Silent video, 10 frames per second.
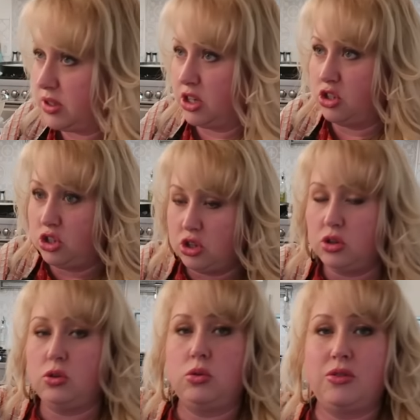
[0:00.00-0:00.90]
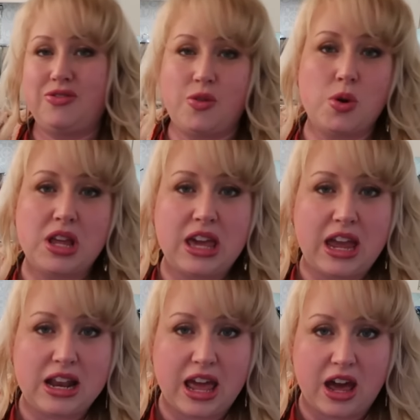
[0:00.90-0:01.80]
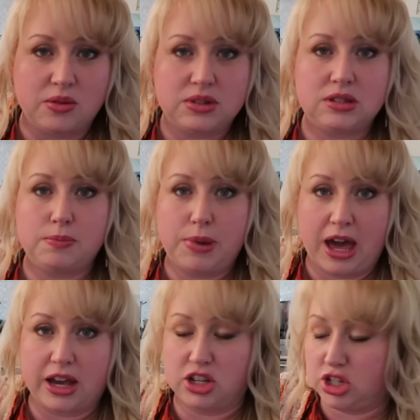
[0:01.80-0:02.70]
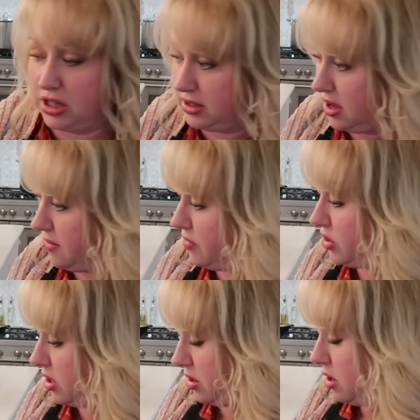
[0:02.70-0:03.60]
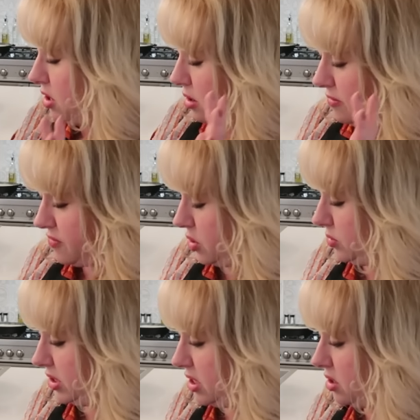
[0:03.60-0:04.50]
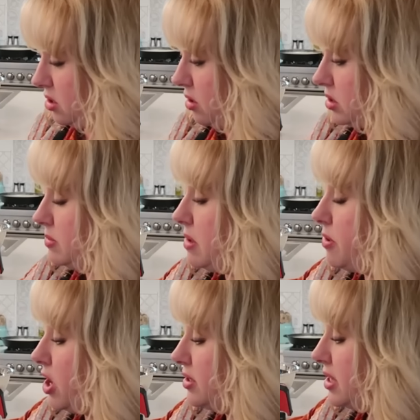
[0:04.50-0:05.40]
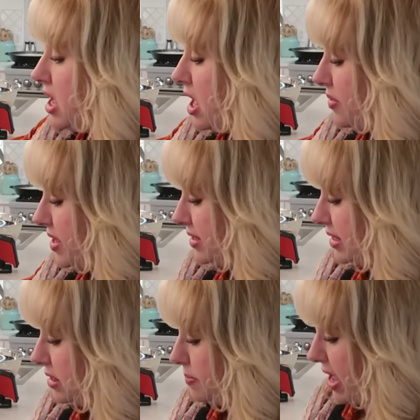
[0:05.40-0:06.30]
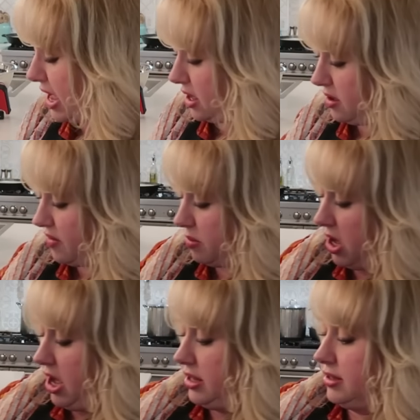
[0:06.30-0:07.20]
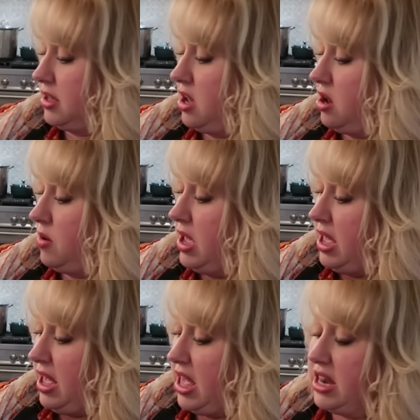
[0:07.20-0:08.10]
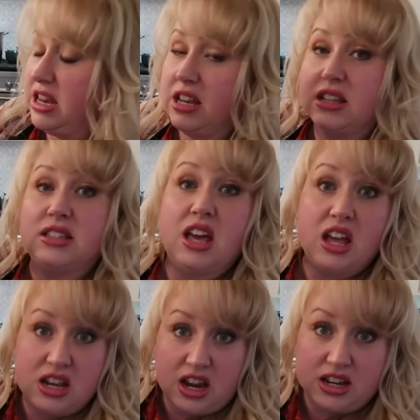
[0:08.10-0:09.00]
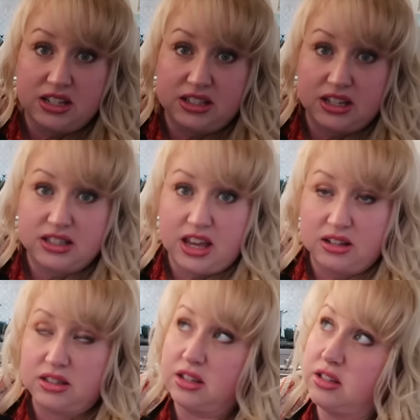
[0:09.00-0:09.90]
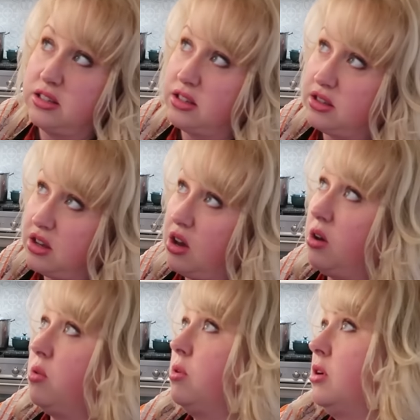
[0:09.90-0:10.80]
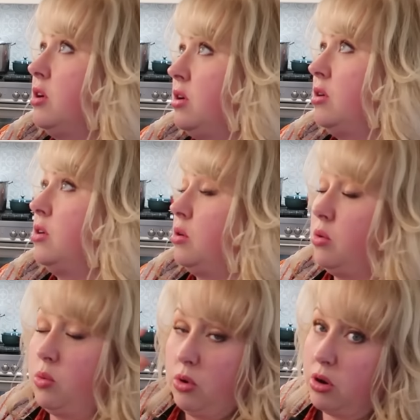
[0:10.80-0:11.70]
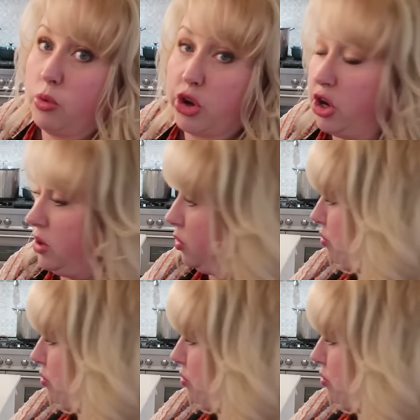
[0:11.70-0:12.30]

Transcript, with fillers: using two 48 ounce packages of the frozen cooked meatballs. This is a bag from Costco and it is 96 ounces, so we're, we're good.